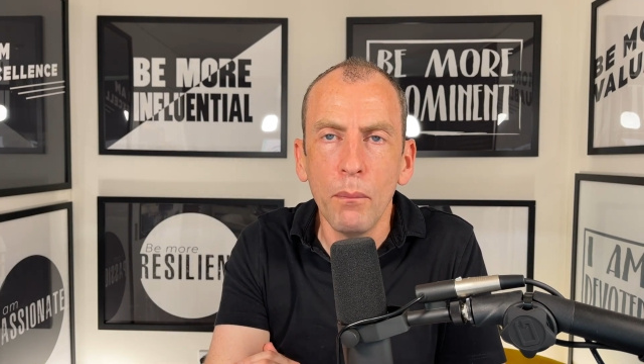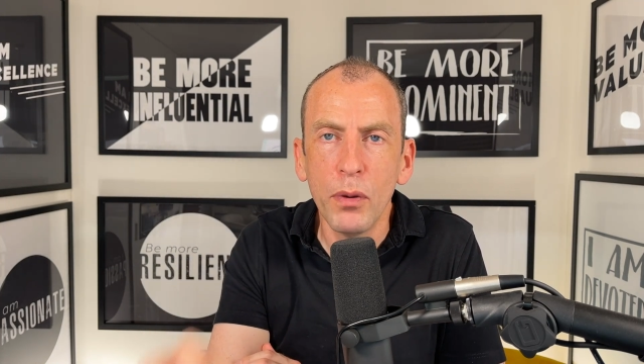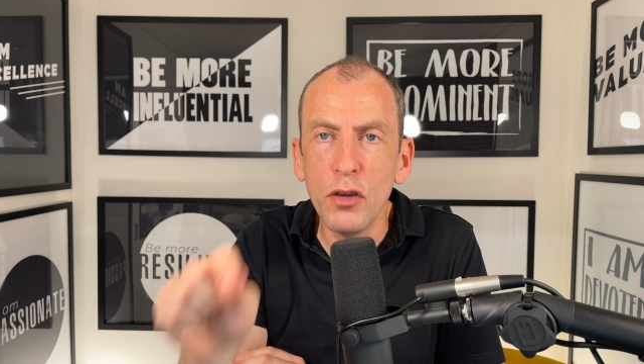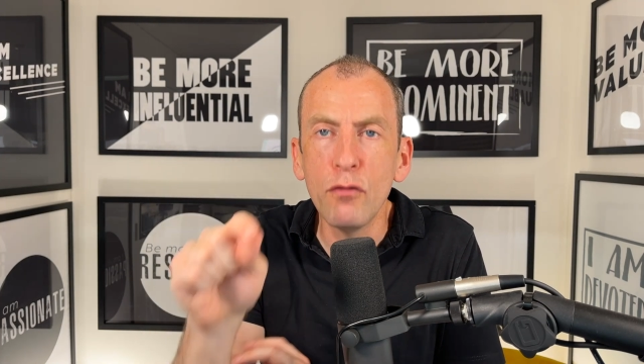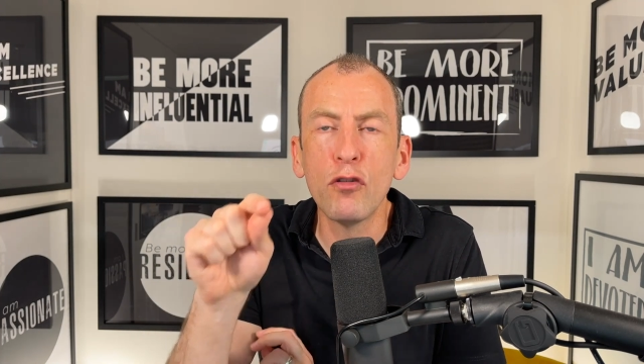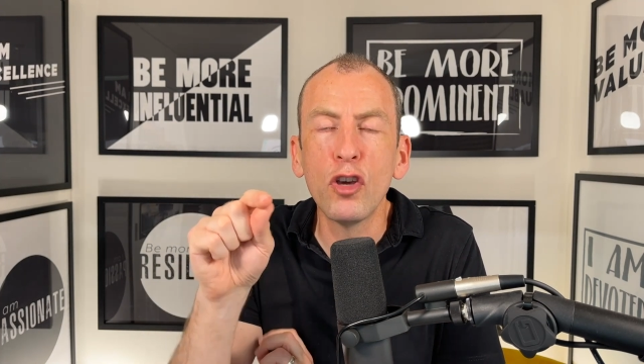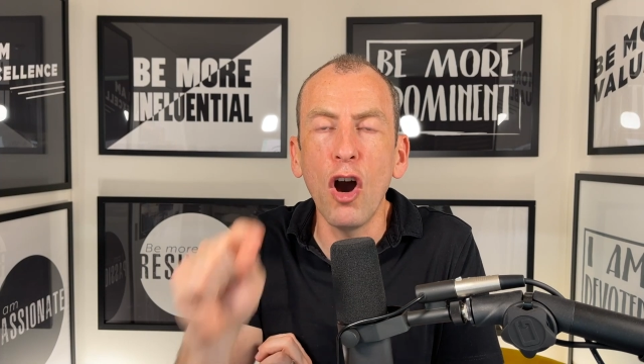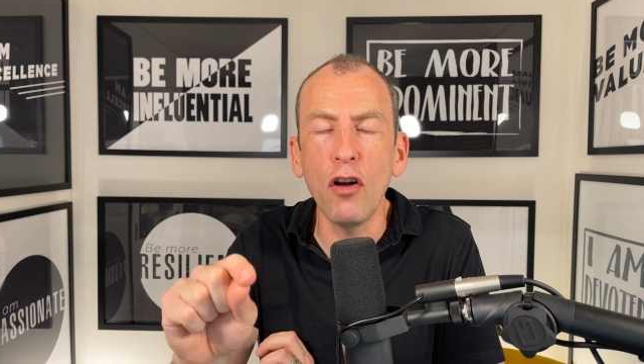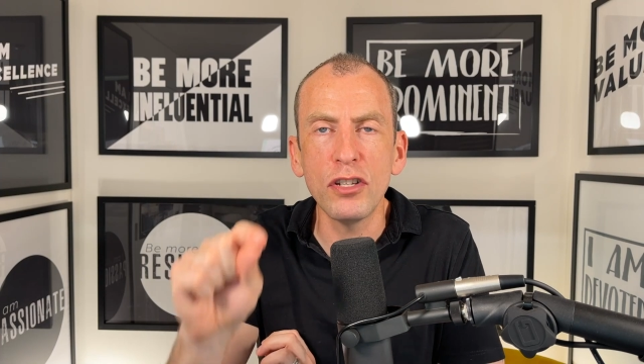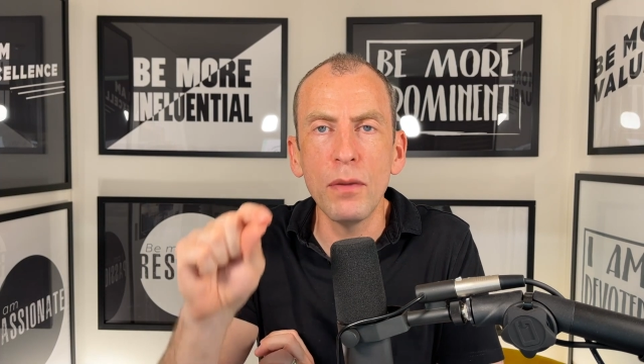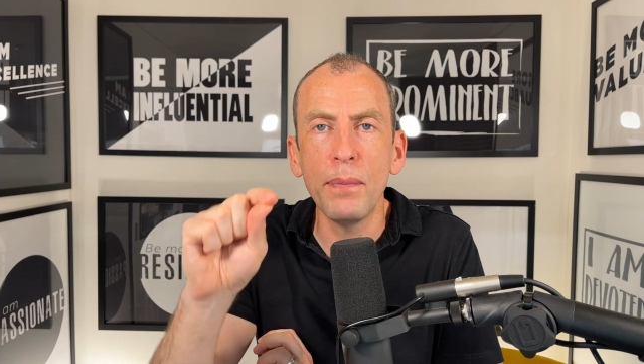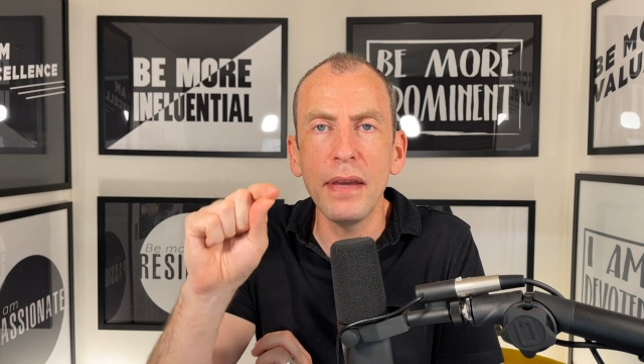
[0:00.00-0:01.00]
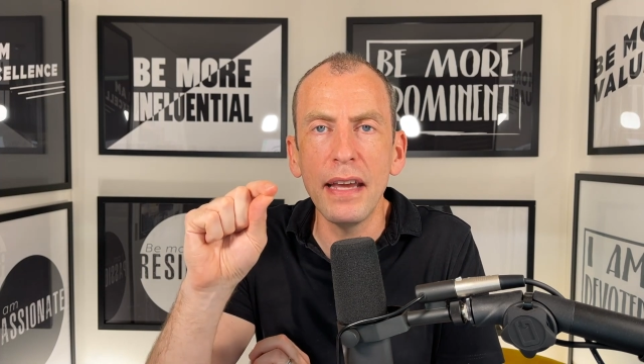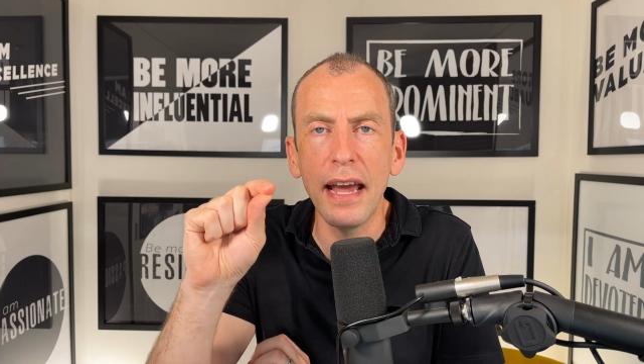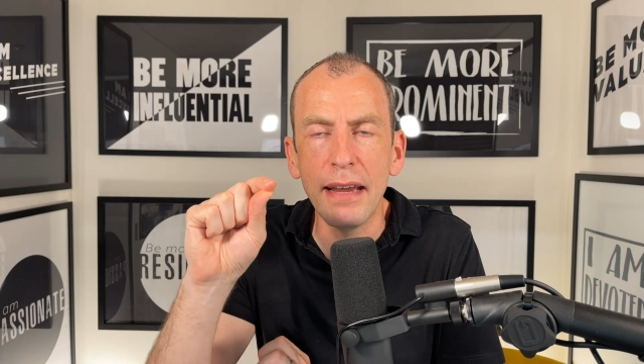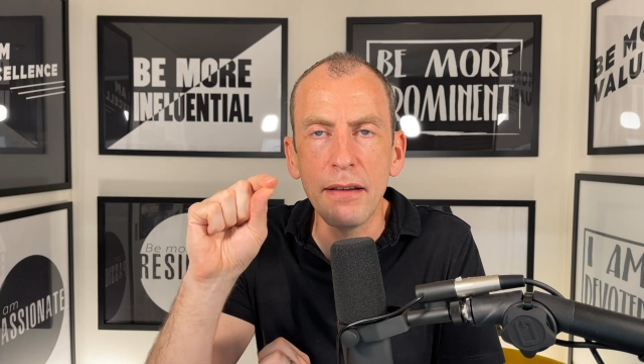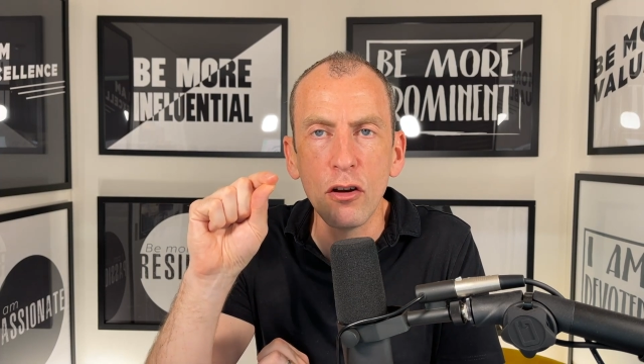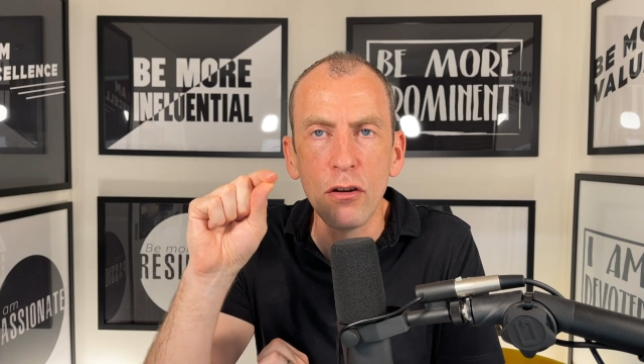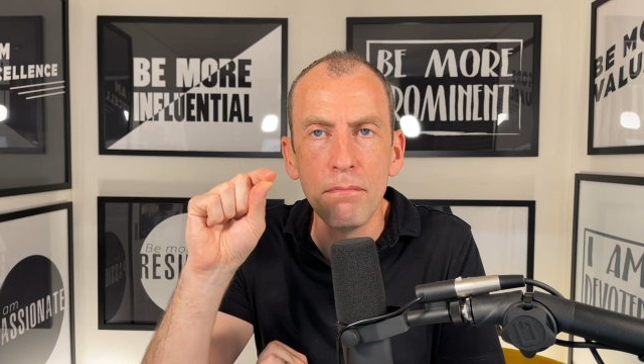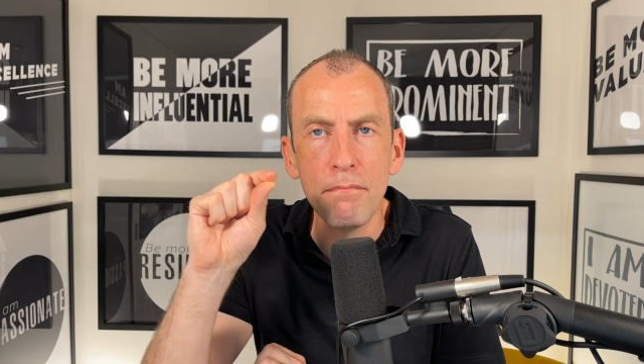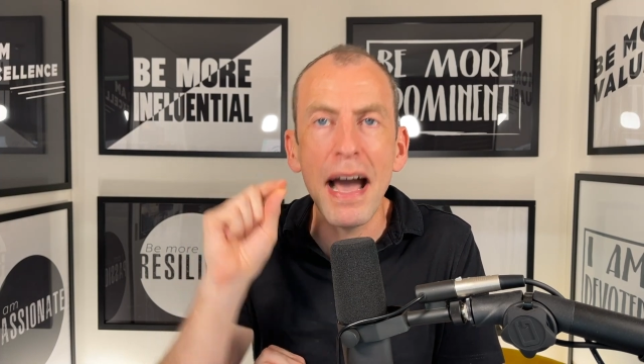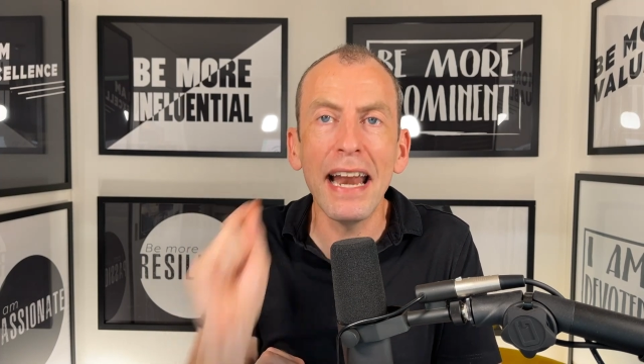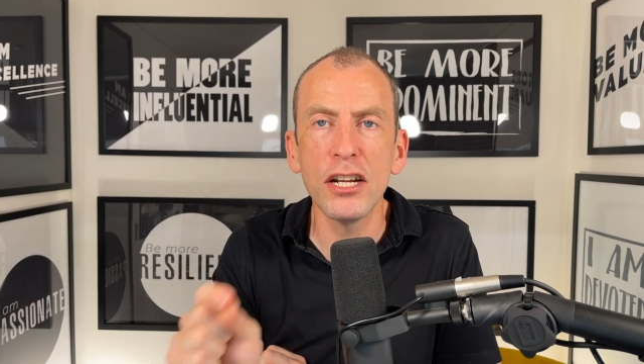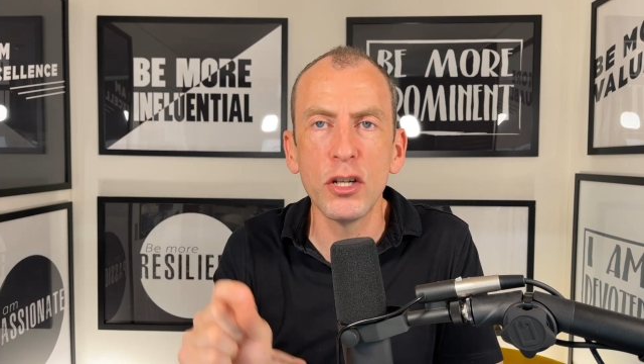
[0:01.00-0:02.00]
But you've got to be a good
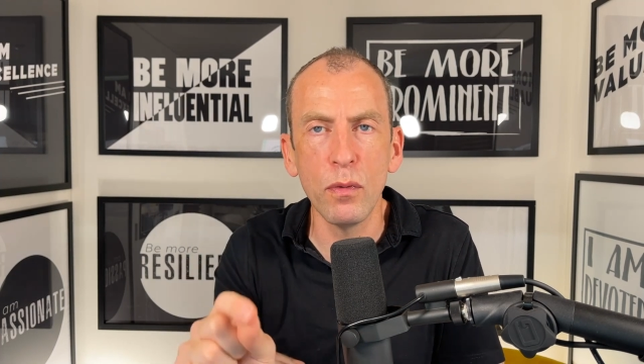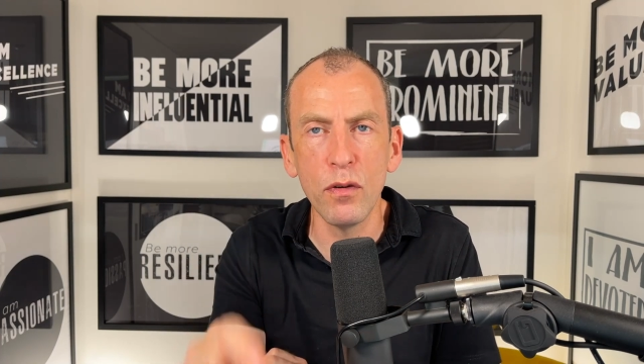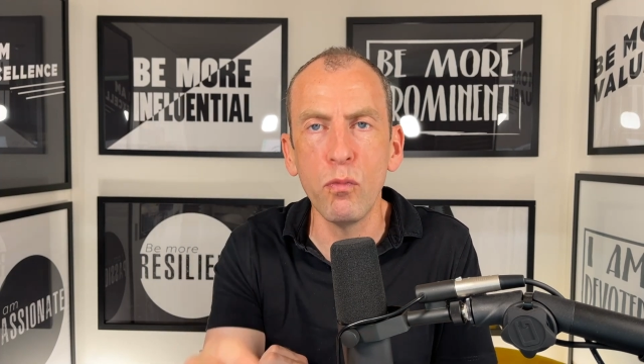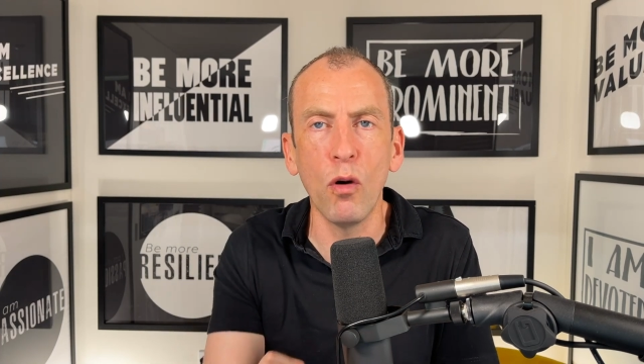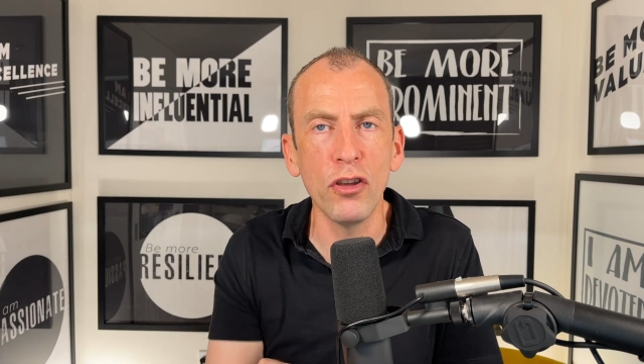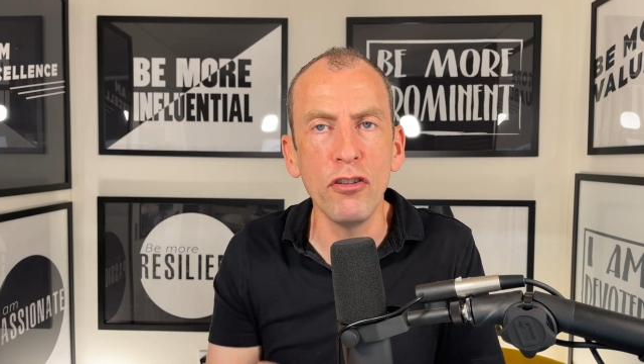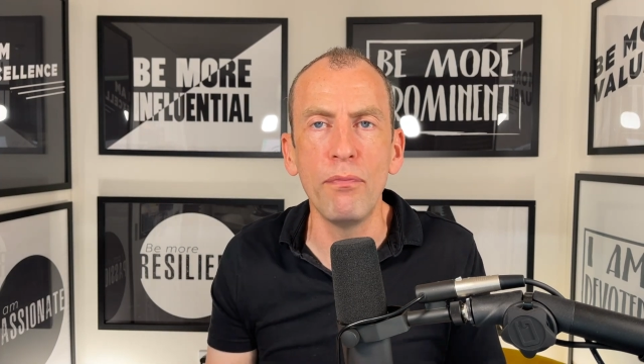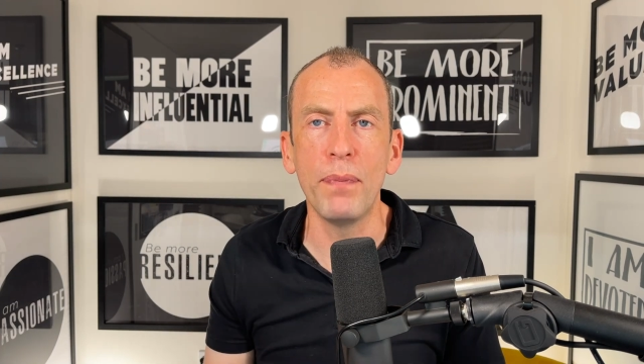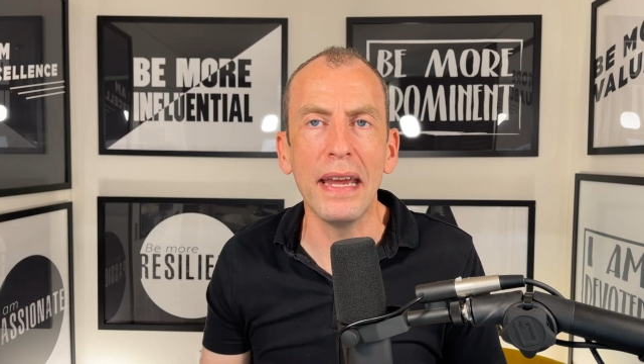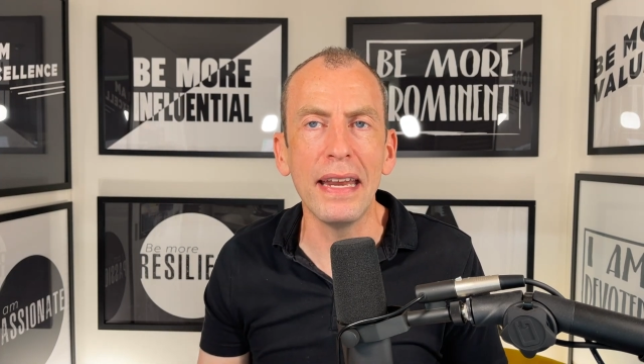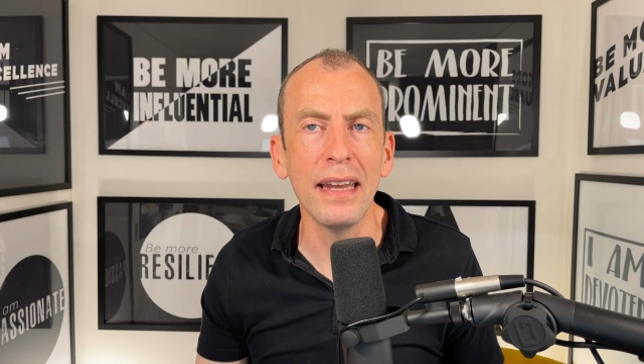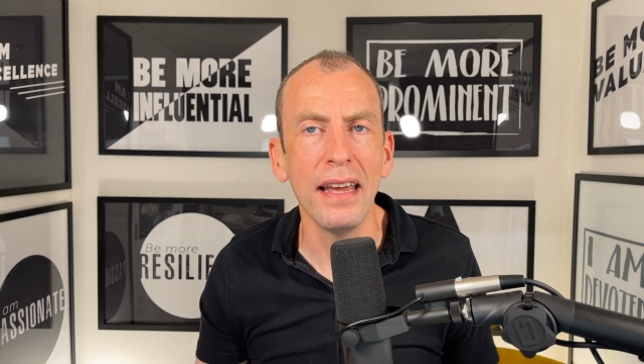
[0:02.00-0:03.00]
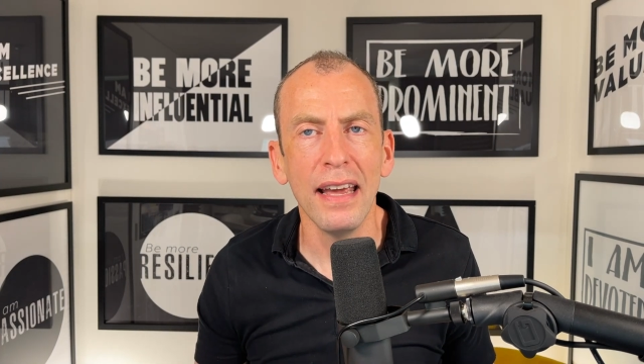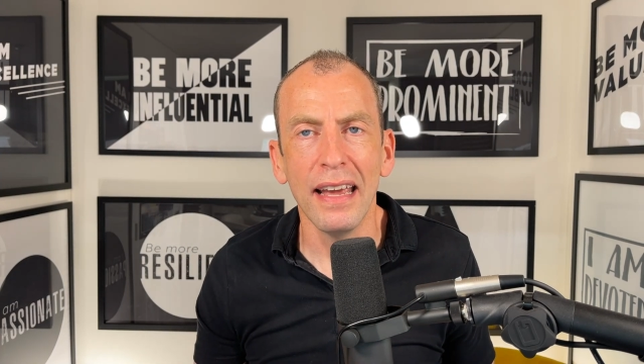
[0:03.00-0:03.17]
manager with what you've been